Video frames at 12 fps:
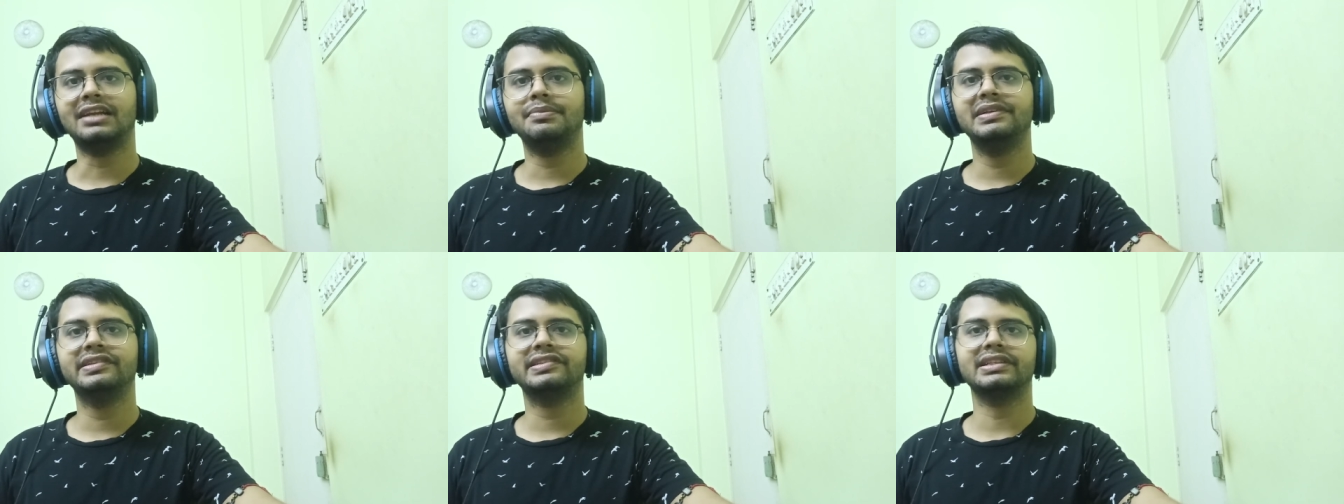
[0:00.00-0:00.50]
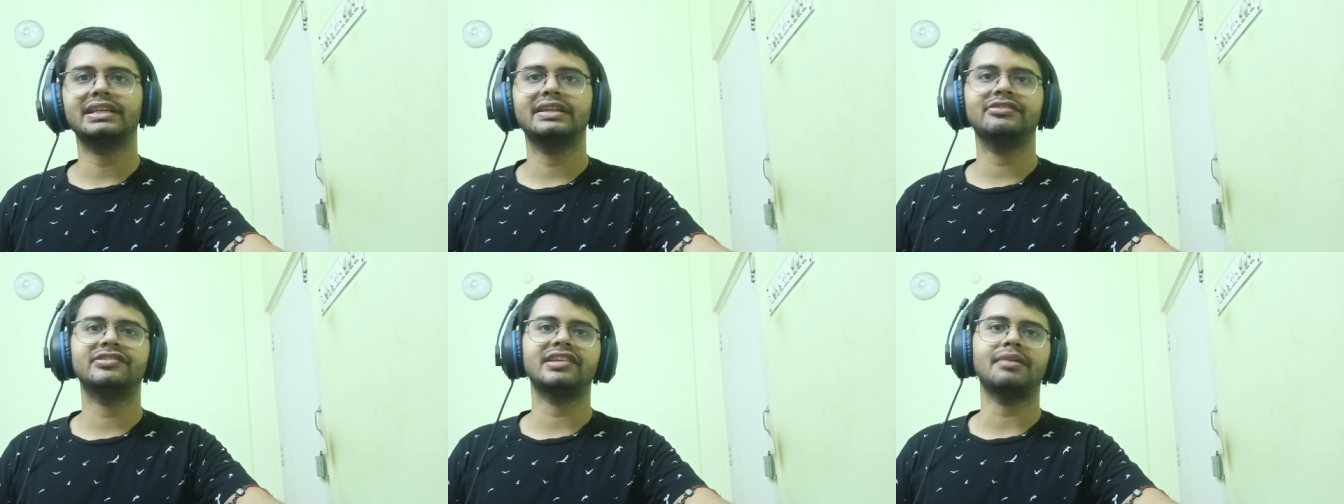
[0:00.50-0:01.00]
that means
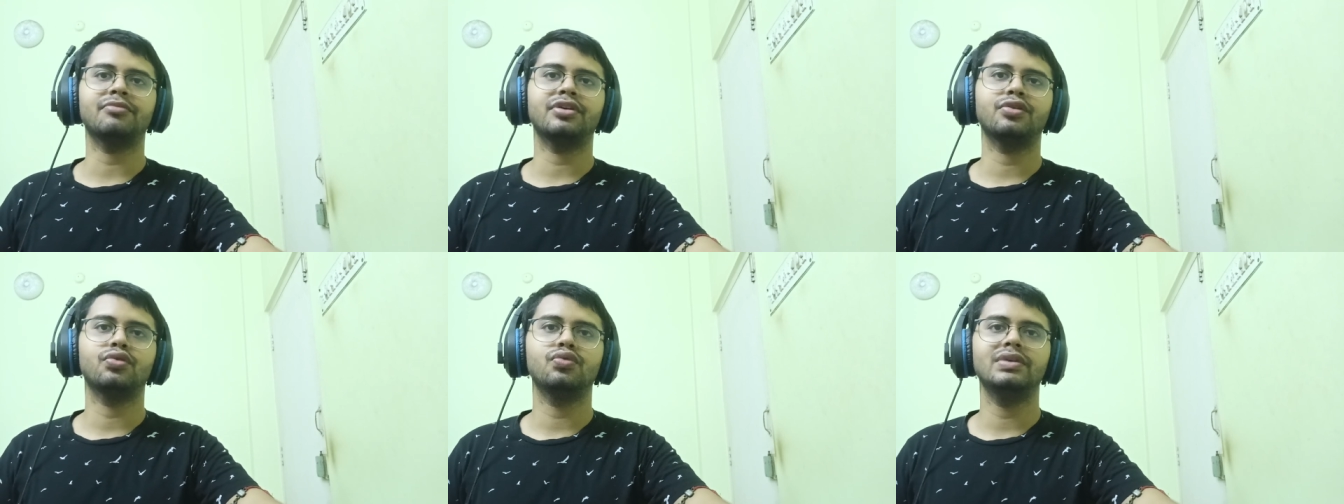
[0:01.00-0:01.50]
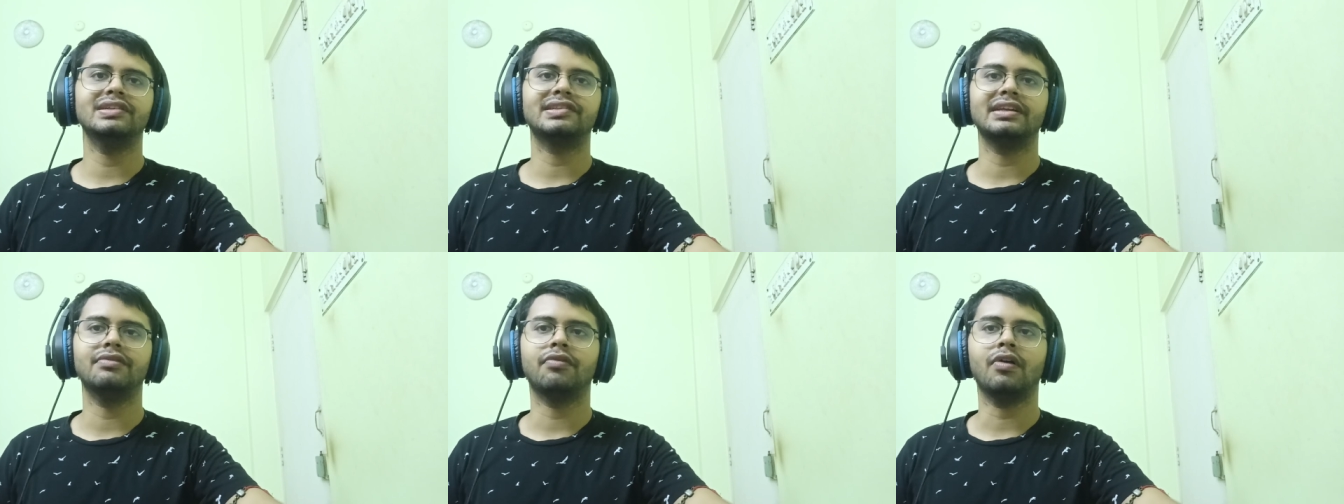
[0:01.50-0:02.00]
there is someone who
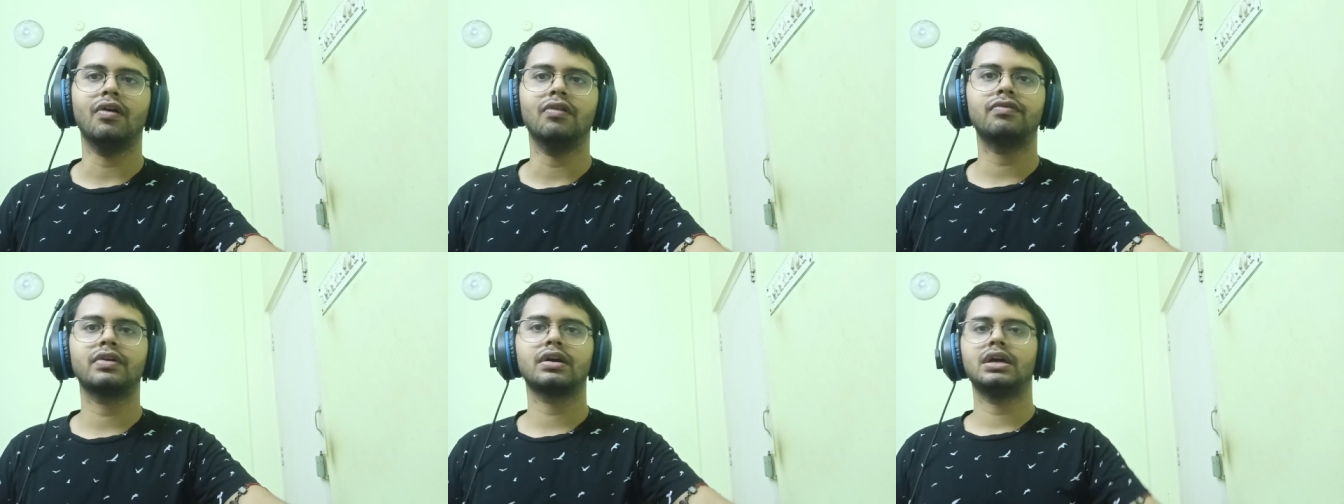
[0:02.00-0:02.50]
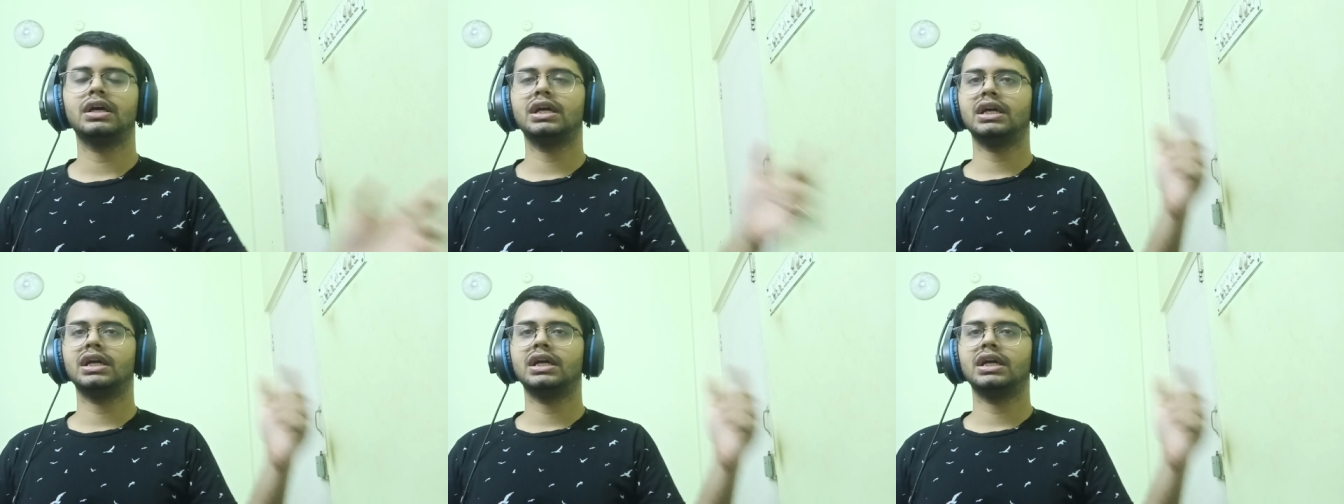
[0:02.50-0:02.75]
is involved